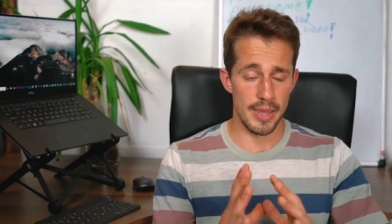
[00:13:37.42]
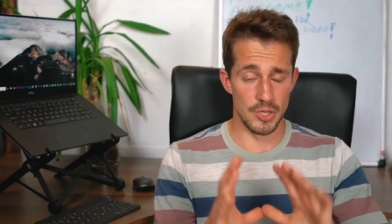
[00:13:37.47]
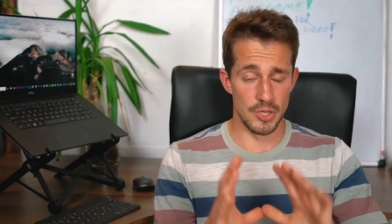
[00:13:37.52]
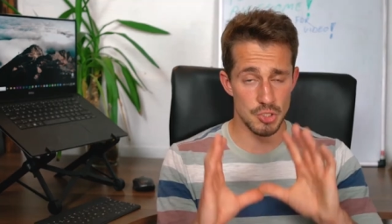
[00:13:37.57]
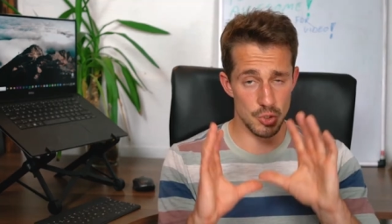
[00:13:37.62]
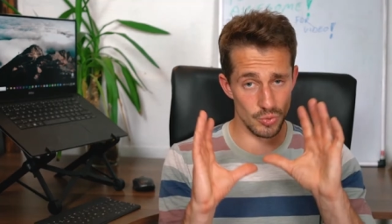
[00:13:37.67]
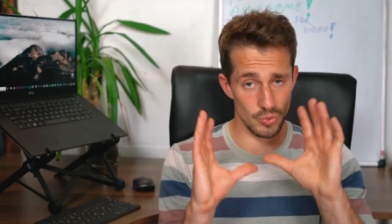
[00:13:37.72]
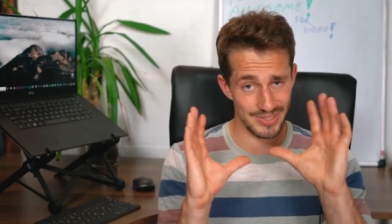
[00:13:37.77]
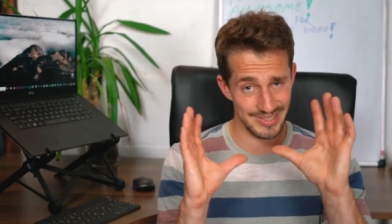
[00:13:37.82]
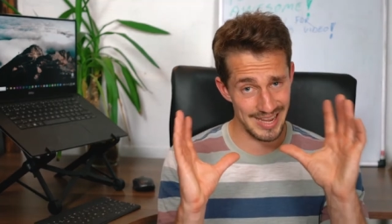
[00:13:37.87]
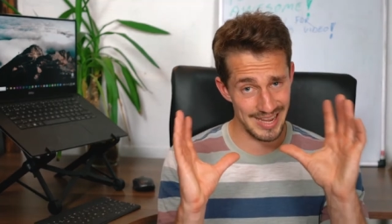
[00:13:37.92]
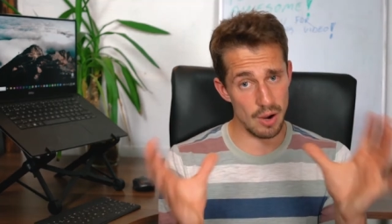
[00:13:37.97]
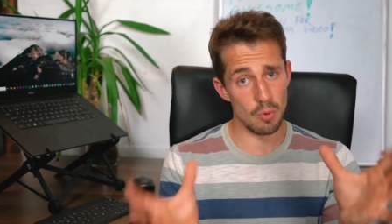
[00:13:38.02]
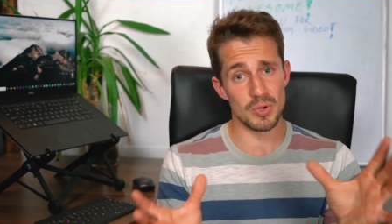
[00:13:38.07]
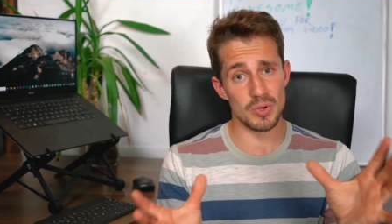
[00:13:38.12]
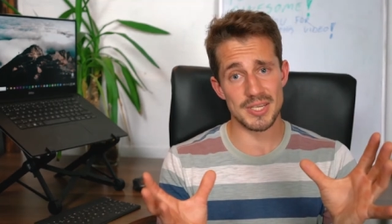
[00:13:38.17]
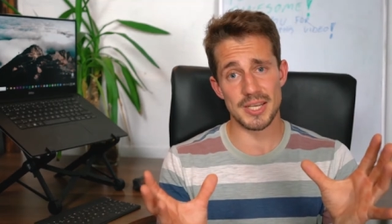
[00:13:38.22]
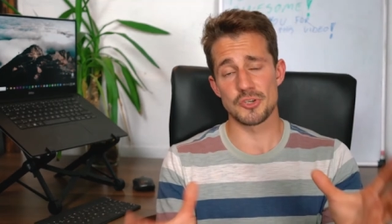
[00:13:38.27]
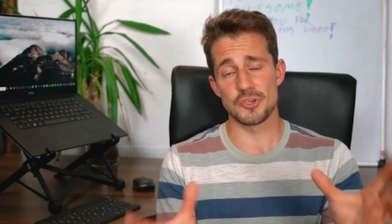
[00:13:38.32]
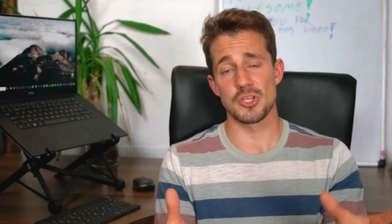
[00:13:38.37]
And so that
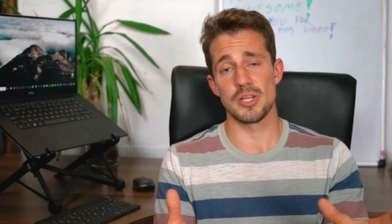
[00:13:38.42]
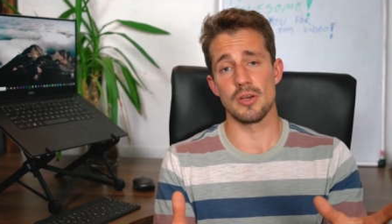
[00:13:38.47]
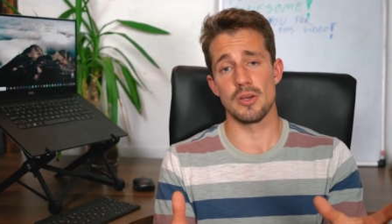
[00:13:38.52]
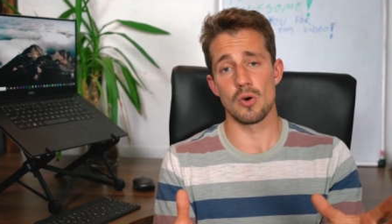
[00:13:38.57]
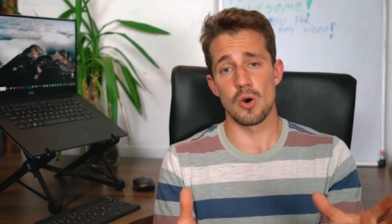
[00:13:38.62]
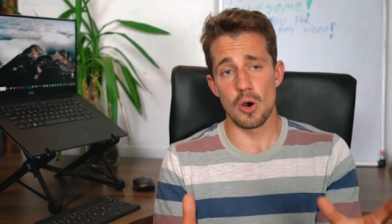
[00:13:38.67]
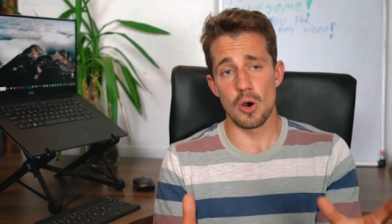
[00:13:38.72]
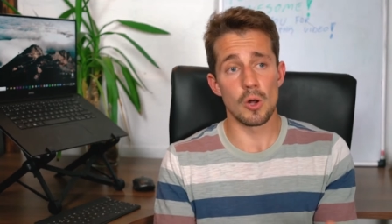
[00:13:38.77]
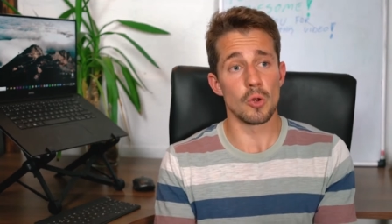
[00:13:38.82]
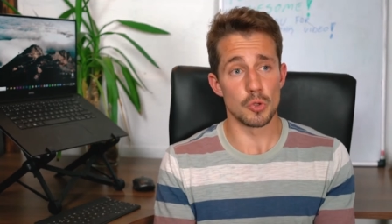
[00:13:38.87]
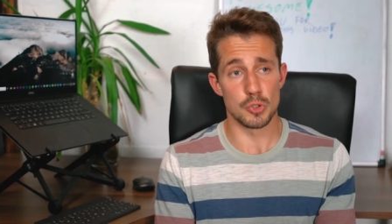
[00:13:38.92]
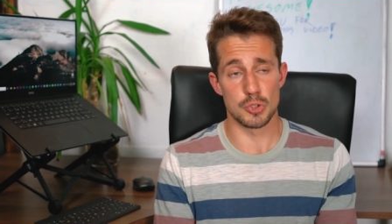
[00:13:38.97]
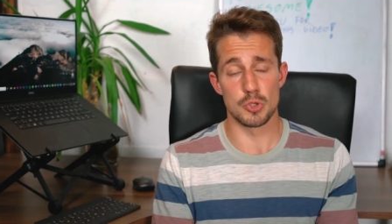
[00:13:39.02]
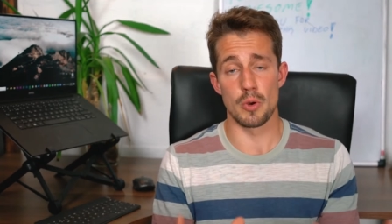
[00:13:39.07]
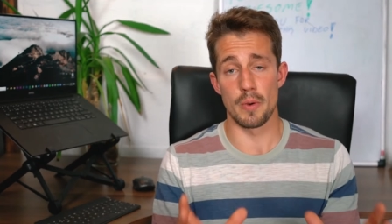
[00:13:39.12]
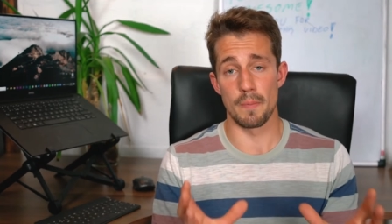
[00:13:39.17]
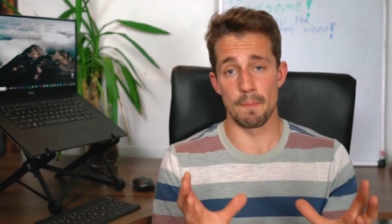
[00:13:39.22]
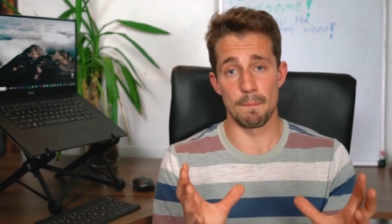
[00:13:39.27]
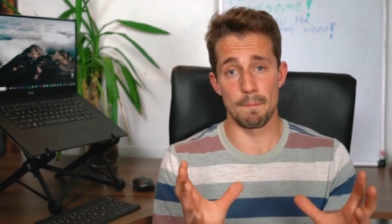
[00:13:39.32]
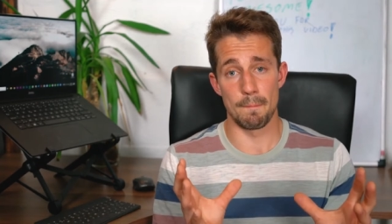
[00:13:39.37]
was actually also
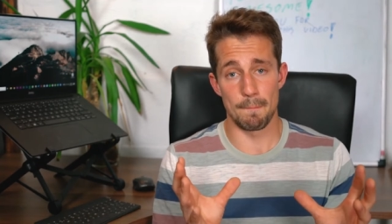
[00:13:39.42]
a,